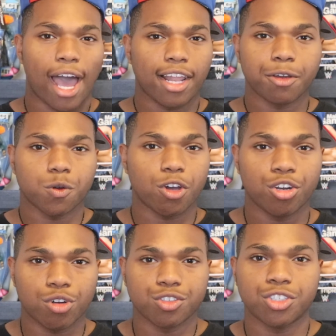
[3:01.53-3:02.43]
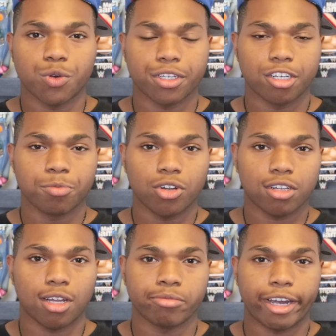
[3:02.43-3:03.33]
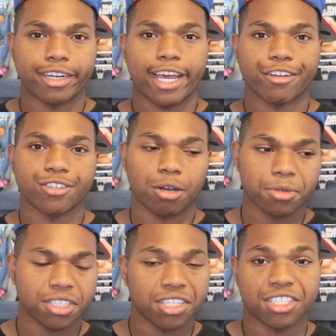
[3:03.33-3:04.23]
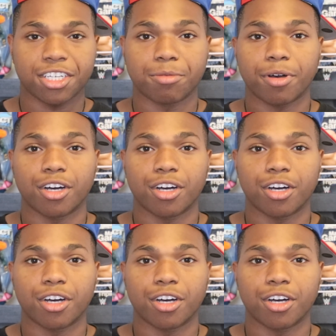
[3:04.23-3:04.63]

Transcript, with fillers: I like what Cody Rhodes is doing in the Bullet Club right now, so I'm gonna say CM